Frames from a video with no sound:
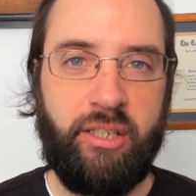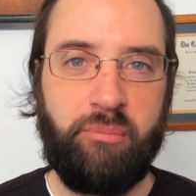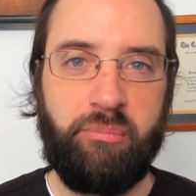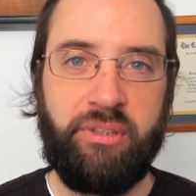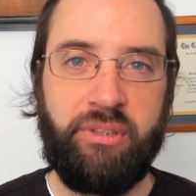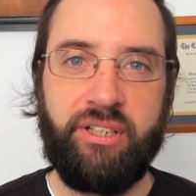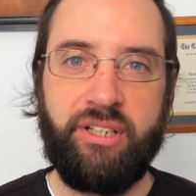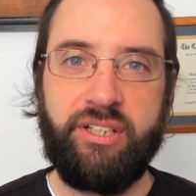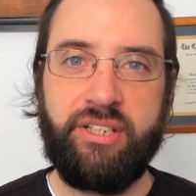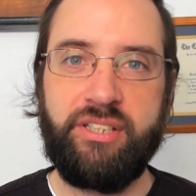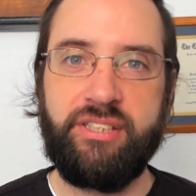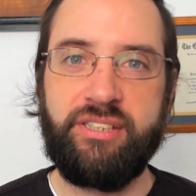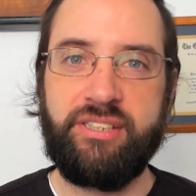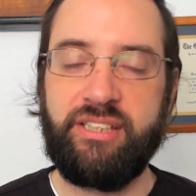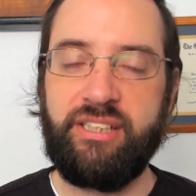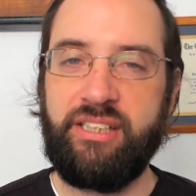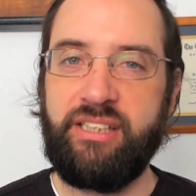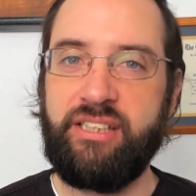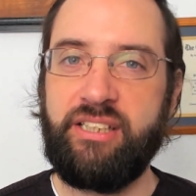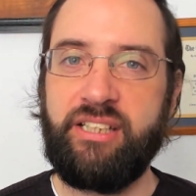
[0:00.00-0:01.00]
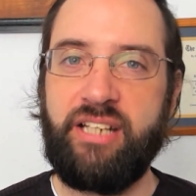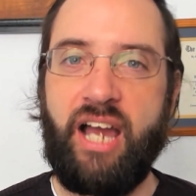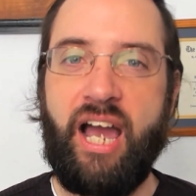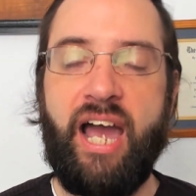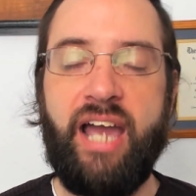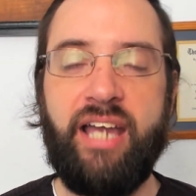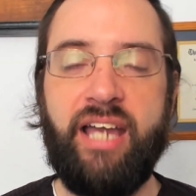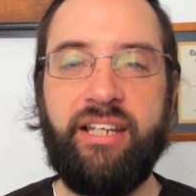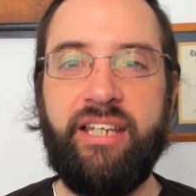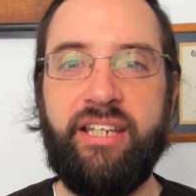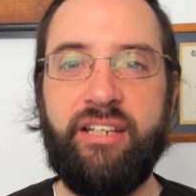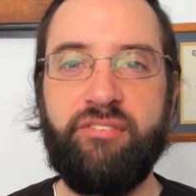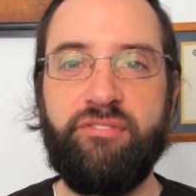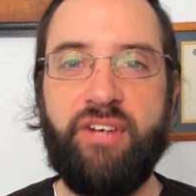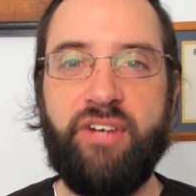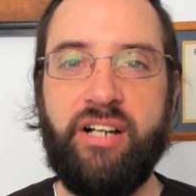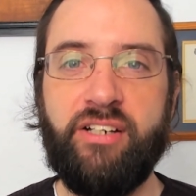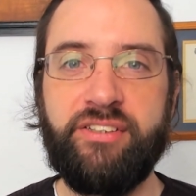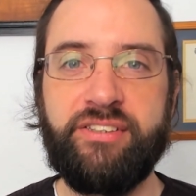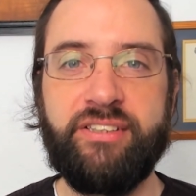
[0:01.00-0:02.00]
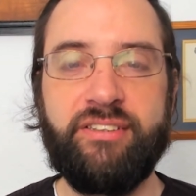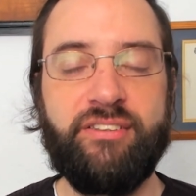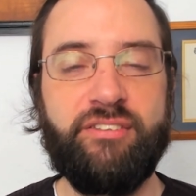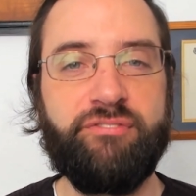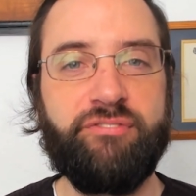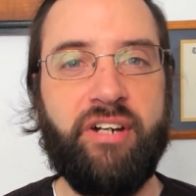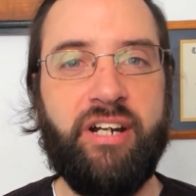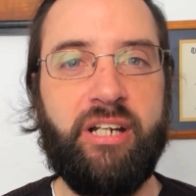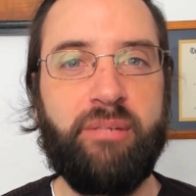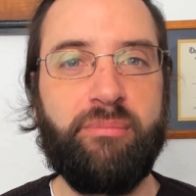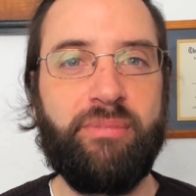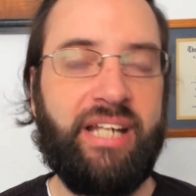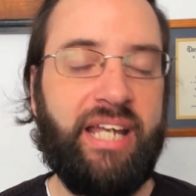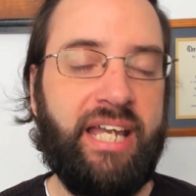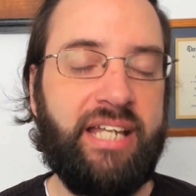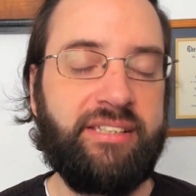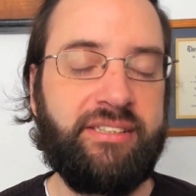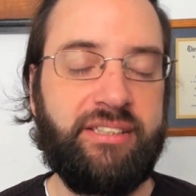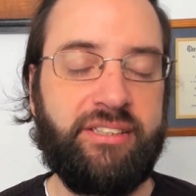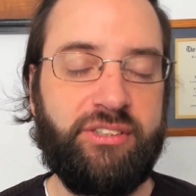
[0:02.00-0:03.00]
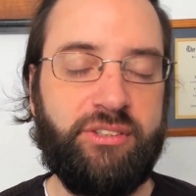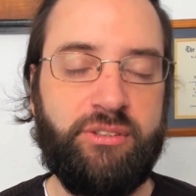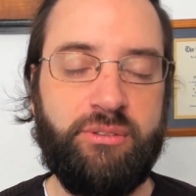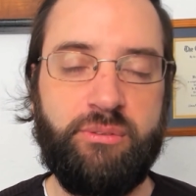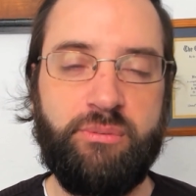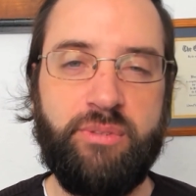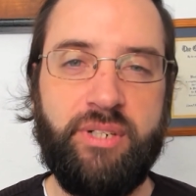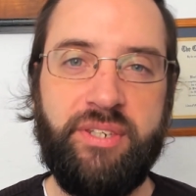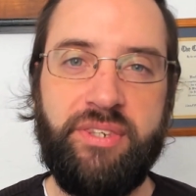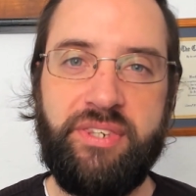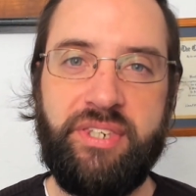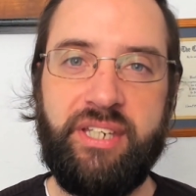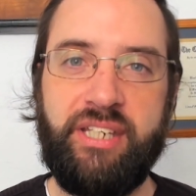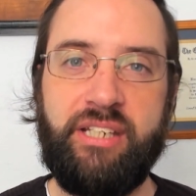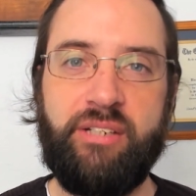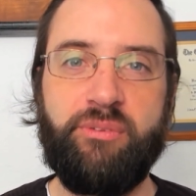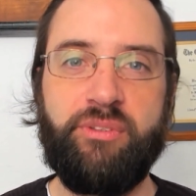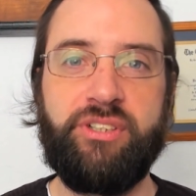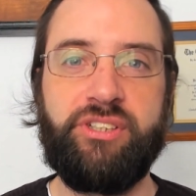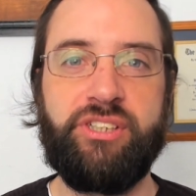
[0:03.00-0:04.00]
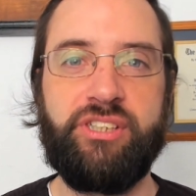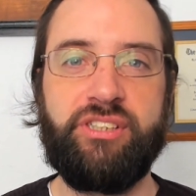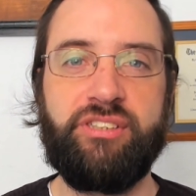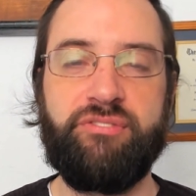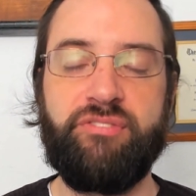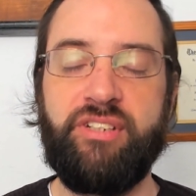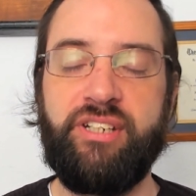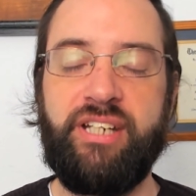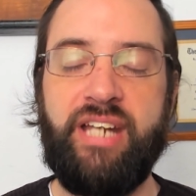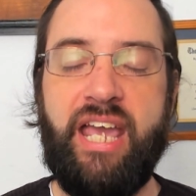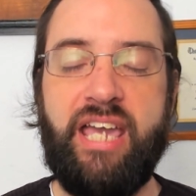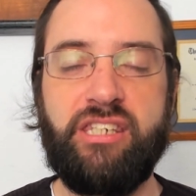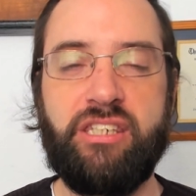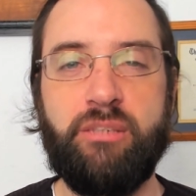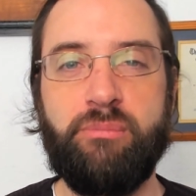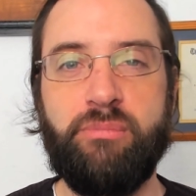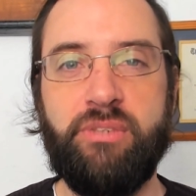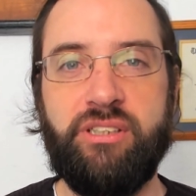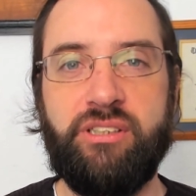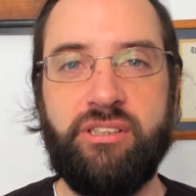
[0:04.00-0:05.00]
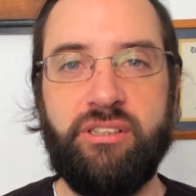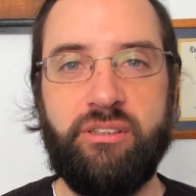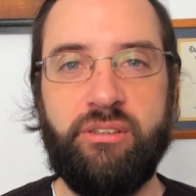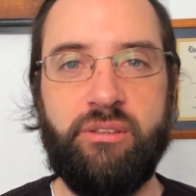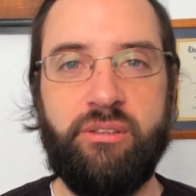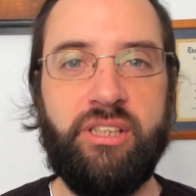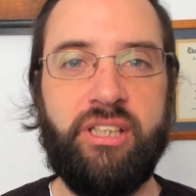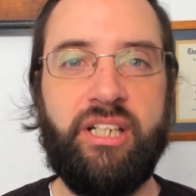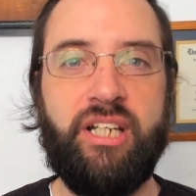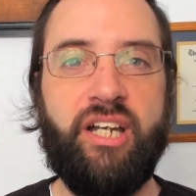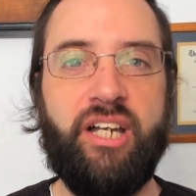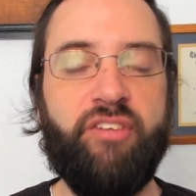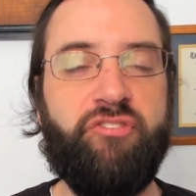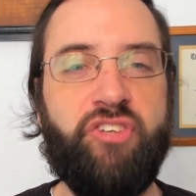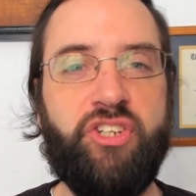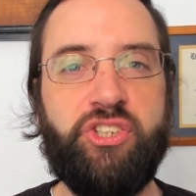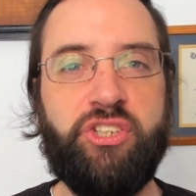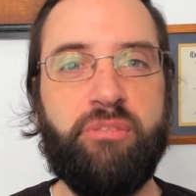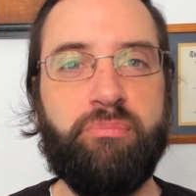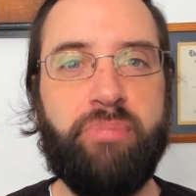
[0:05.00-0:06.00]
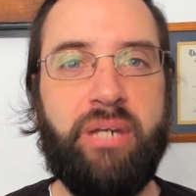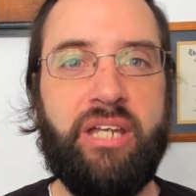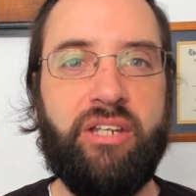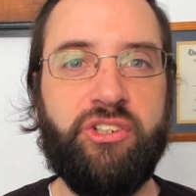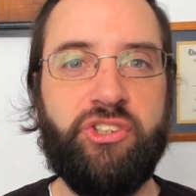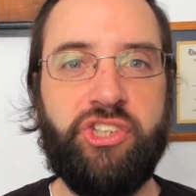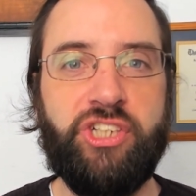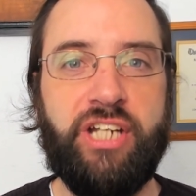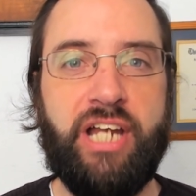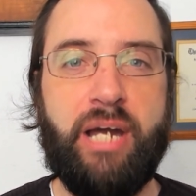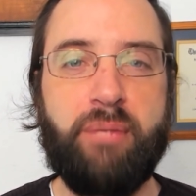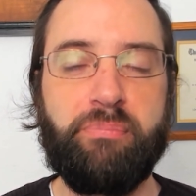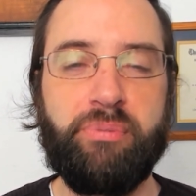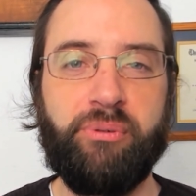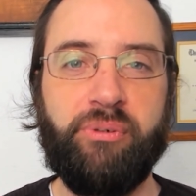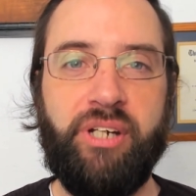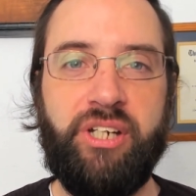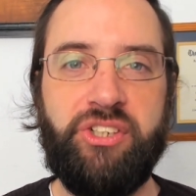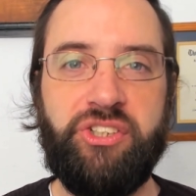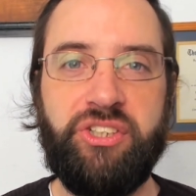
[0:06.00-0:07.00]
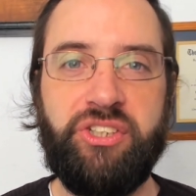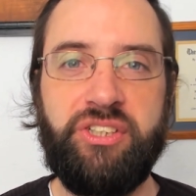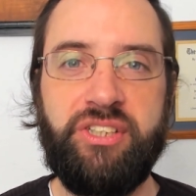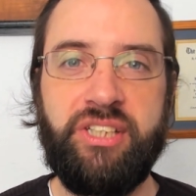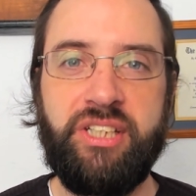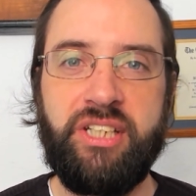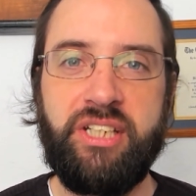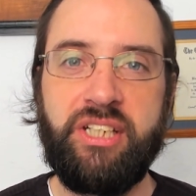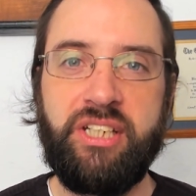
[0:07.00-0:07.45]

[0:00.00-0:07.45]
Because in a highly volatile environment, assets do one thing, which is an anathema to efficient balance sheet operation.